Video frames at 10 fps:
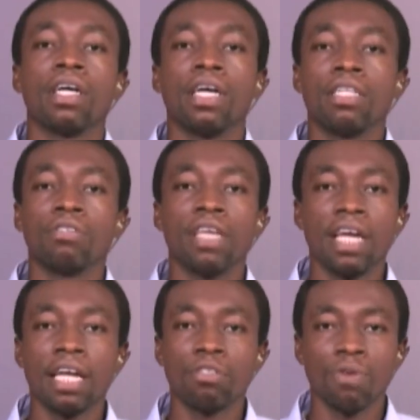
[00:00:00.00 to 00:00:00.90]

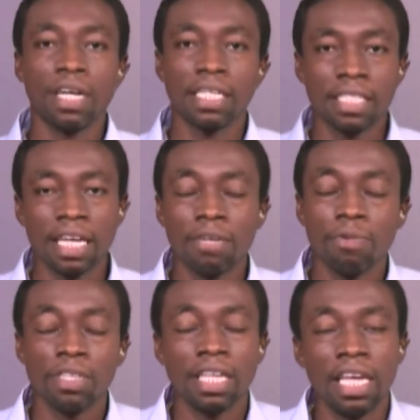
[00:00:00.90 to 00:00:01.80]
together to understand
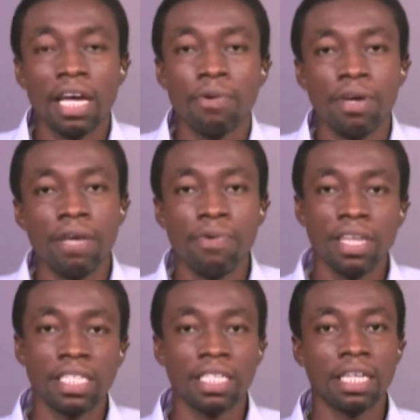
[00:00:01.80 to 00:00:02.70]
what linear
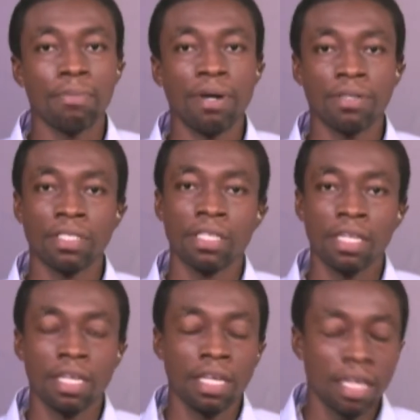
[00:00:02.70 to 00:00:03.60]
equation is about.
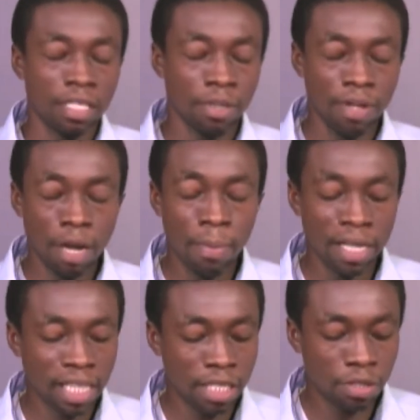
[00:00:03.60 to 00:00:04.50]
So without much
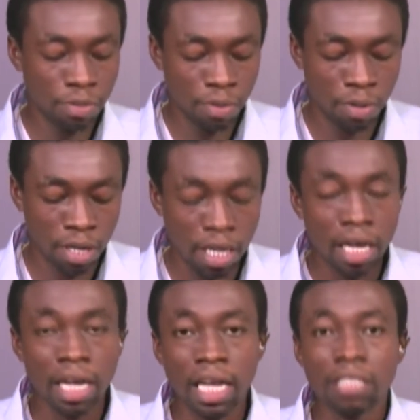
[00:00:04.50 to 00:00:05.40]
ado,
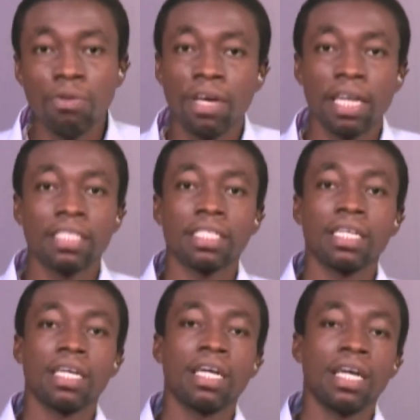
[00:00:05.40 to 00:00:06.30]
let's look at
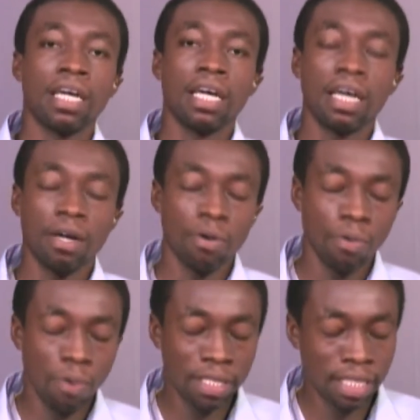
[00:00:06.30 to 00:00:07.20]

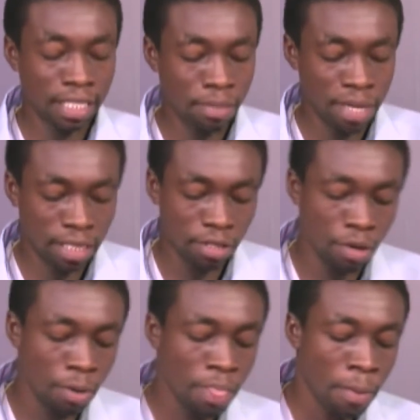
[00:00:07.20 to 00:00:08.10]
what it means.
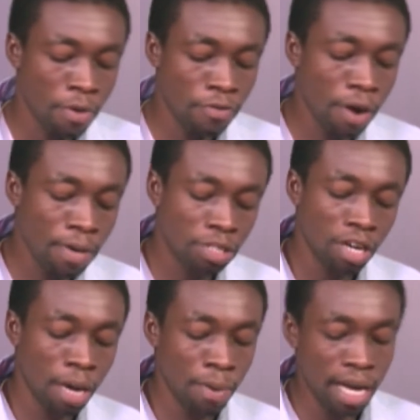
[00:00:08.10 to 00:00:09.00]
So before we talk
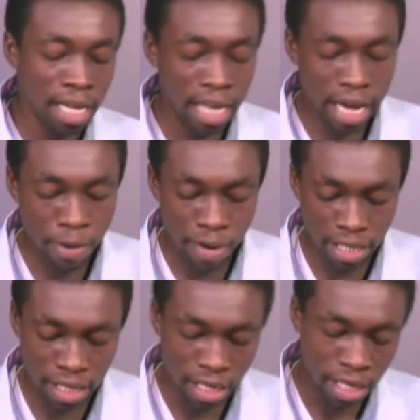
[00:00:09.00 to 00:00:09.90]
about a linear
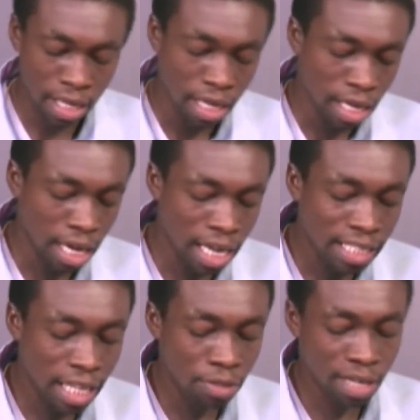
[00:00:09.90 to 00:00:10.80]
equation, now let's
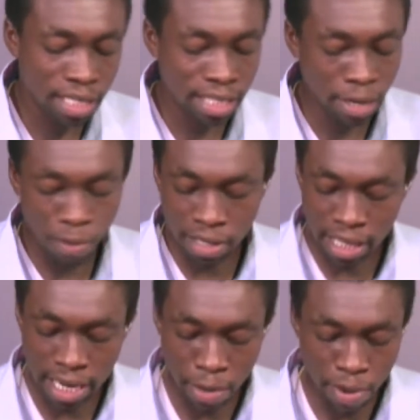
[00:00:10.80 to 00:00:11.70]
get to understand what an
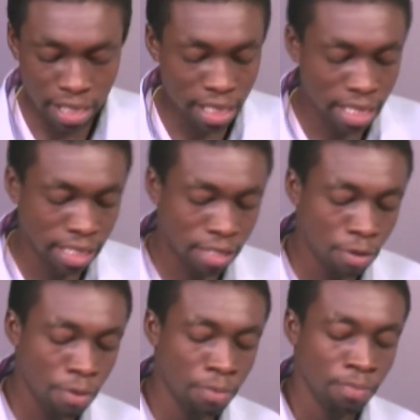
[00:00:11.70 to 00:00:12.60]
equation is.
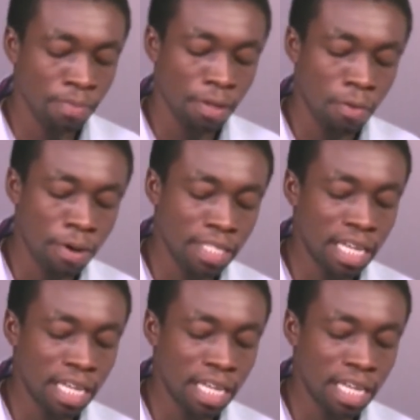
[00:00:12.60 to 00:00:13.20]
So when we say an